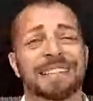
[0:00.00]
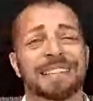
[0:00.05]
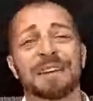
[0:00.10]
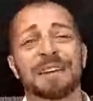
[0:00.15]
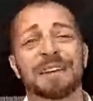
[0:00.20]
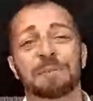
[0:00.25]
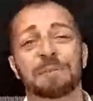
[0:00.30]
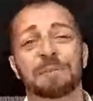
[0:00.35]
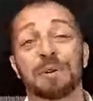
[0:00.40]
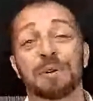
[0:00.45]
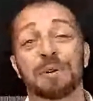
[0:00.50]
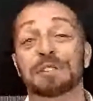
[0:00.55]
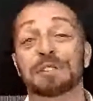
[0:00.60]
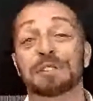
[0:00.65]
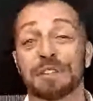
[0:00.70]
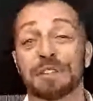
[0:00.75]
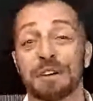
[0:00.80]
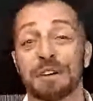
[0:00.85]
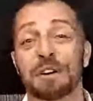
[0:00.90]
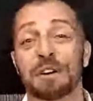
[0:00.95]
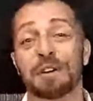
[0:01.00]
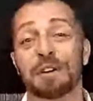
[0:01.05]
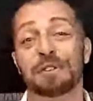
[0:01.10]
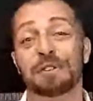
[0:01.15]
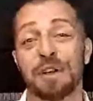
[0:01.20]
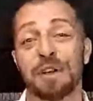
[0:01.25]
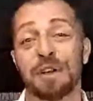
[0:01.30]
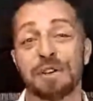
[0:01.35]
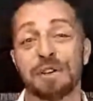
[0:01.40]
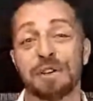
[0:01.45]
And then they report
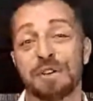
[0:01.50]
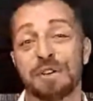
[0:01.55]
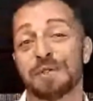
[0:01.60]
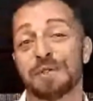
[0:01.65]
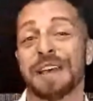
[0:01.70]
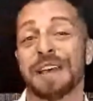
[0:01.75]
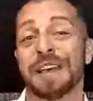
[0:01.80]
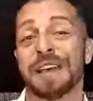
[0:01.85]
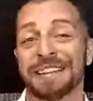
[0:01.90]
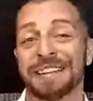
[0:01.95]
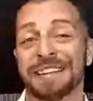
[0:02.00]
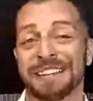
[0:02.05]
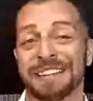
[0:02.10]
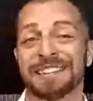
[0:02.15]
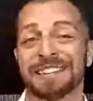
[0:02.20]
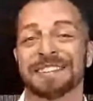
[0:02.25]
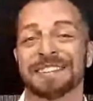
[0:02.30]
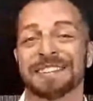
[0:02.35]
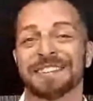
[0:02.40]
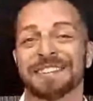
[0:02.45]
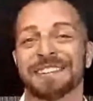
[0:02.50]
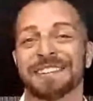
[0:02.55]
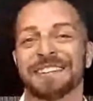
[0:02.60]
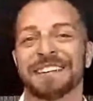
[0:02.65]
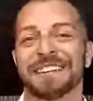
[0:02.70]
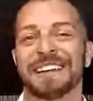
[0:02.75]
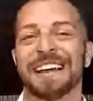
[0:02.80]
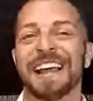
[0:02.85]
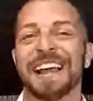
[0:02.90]
zero n- new cases,